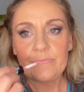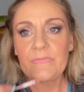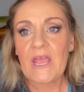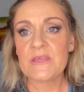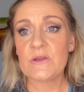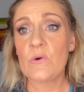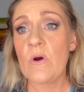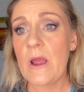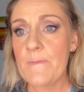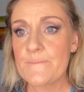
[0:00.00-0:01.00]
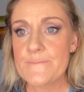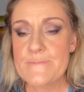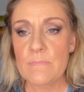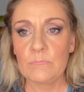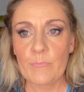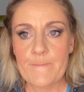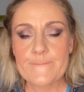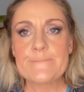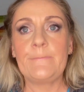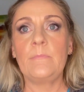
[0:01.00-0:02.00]
Has a quite
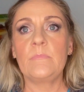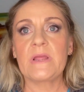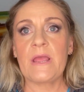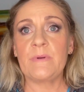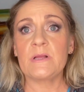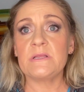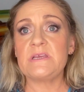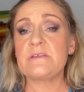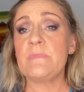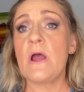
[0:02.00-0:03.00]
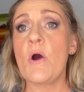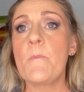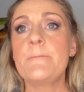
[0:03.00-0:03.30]
chemically smell.